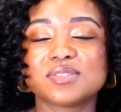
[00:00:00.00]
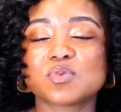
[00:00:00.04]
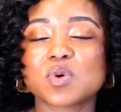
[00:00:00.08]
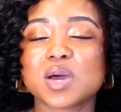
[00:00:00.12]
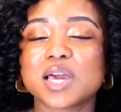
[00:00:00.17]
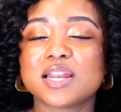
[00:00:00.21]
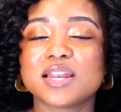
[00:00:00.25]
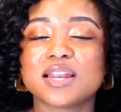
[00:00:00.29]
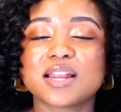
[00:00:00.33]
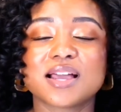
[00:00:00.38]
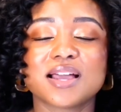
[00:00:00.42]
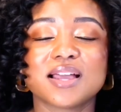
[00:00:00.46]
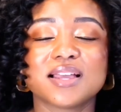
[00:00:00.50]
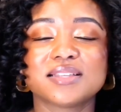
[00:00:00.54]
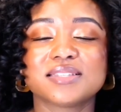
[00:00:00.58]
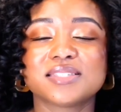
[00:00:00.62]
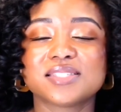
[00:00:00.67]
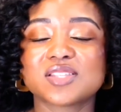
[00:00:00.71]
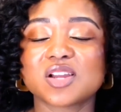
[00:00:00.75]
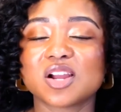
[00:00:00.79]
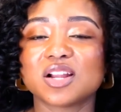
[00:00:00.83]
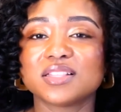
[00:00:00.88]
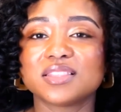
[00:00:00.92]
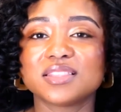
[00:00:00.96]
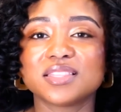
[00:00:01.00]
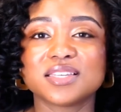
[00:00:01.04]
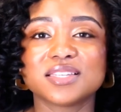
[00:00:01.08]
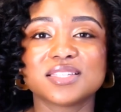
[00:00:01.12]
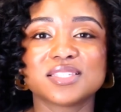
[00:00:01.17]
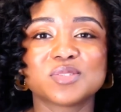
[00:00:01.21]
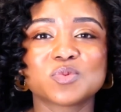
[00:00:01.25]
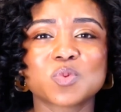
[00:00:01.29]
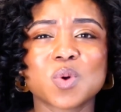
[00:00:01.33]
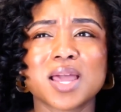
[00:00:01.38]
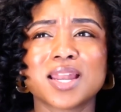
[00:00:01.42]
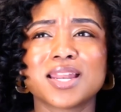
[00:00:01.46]
Why did I start
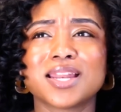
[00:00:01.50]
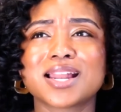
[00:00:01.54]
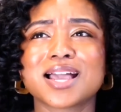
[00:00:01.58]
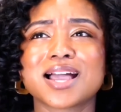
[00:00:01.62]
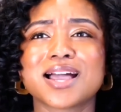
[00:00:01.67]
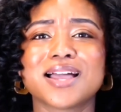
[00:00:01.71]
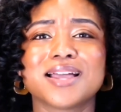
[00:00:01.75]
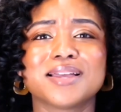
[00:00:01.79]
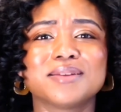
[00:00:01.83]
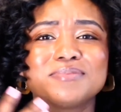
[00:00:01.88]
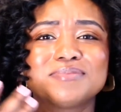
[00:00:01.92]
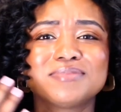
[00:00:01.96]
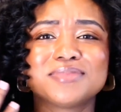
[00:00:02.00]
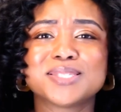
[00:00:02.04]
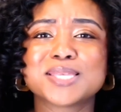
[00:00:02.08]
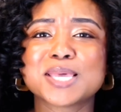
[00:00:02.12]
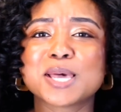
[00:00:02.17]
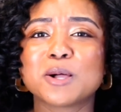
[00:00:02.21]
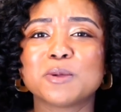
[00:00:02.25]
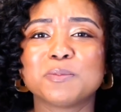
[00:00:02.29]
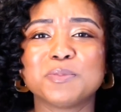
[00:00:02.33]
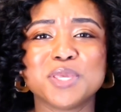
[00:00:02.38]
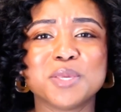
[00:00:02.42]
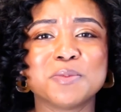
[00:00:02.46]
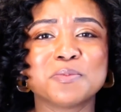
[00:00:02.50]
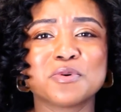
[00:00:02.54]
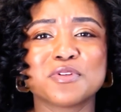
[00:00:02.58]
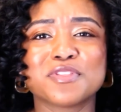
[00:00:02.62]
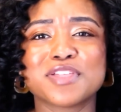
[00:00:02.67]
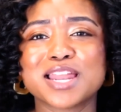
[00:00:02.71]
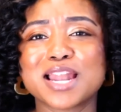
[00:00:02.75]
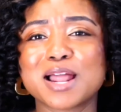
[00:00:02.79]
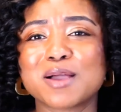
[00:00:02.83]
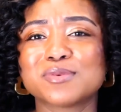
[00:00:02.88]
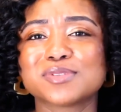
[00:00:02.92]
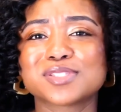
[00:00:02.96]
this? Why did I tell people
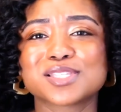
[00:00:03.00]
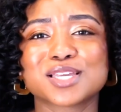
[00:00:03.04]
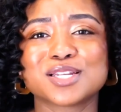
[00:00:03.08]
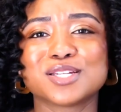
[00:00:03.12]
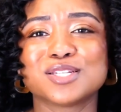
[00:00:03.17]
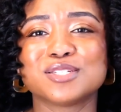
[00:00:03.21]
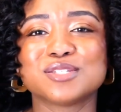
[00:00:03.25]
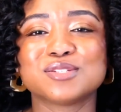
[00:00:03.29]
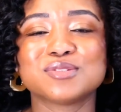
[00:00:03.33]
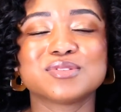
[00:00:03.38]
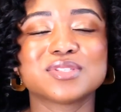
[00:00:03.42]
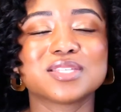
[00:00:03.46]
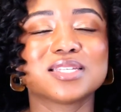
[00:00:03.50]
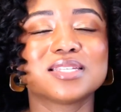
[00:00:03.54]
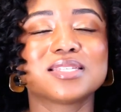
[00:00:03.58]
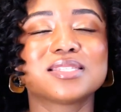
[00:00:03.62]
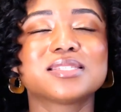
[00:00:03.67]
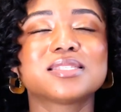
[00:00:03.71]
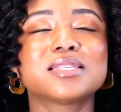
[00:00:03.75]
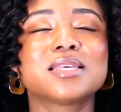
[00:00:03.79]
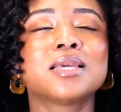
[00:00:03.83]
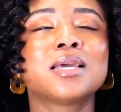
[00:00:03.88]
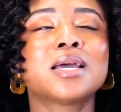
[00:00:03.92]
that I was going to do this?